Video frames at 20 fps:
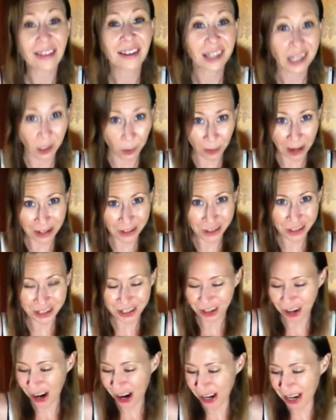the Suspension
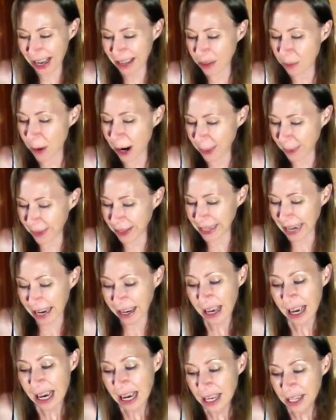card at the bottom of the deck.